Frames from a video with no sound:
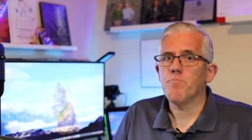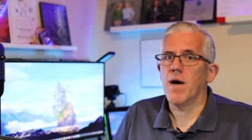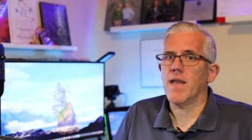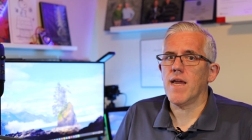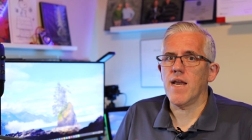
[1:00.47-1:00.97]

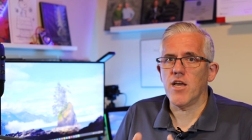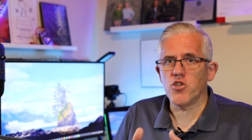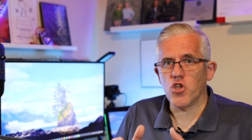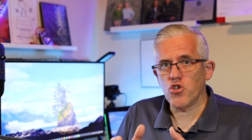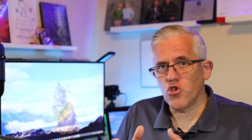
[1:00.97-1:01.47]
but it
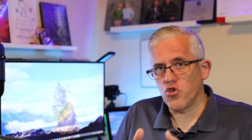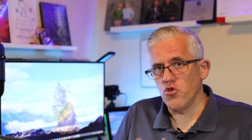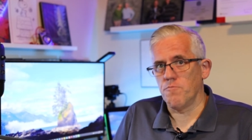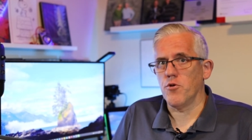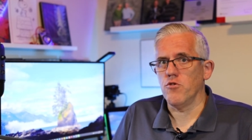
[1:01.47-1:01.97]
is
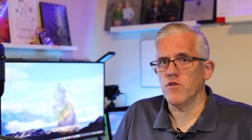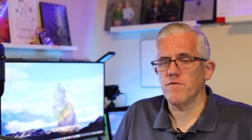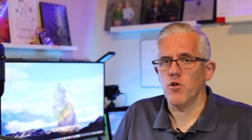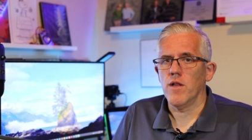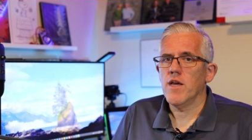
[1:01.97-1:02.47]
super
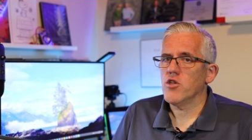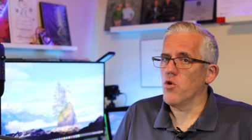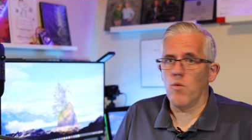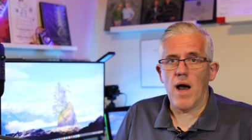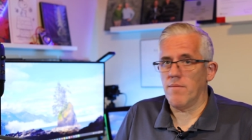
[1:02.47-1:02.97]
useful.
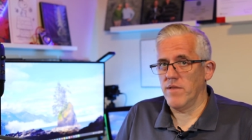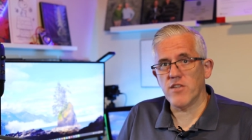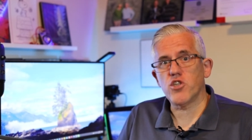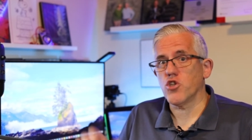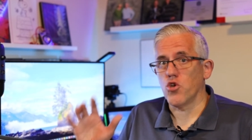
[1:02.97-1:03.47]
So I,
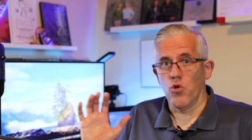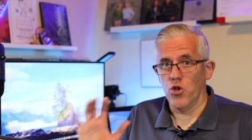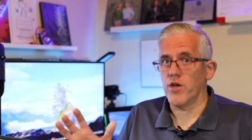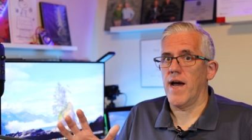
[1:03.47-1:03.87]
let's just go look